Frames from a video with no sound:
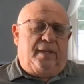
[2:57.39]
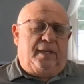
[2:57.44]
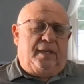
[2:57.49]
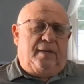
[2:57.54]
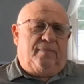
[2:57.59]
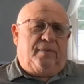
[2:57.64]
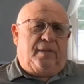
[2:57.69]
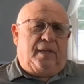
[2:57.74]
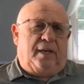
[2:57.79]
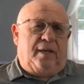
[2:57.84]

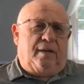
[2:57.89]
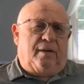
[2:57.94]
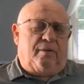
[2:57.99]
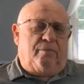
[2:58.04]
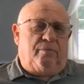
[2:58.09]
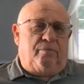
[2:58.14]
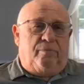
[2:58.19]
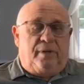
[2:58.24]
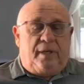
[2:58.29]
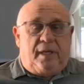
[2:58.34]
if they are
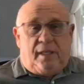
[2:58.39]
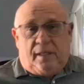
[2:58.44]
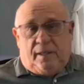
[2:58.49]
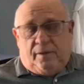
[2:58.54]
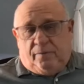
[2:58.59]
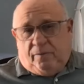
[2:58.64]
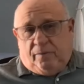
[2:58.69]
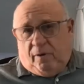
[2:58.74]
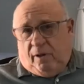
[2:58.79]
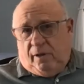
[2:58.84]

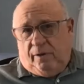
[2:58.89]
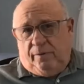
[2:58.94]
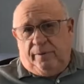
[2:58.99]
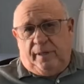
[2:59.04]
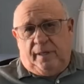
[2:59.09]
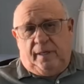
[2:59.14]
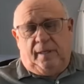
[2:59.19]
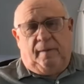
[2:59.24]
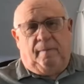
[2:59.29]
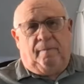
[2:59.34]
really
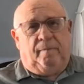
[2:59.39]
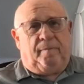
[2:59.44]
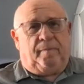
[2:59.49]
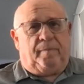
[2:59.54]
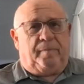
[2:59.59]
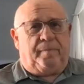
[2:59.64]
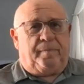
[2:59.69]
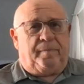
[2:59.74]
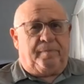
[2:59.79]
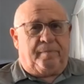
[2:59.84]
following him
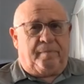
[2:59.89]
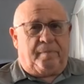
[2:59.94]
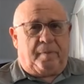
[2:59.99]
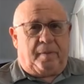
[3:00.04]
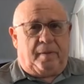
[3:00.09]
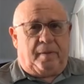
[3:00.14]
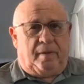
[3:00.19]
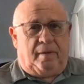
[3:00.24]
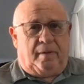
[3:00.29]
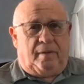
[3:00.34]

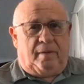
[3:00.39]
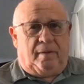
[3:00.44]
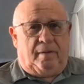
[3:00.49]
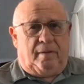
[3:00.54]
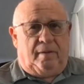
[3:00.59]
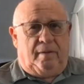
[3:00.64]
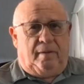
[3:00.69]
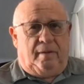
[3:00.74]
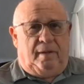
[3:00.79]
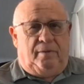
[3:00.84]

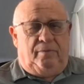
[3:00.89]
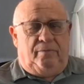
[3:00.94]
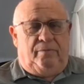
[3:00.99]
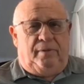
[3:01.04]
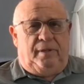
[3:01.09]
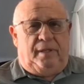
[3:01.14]
and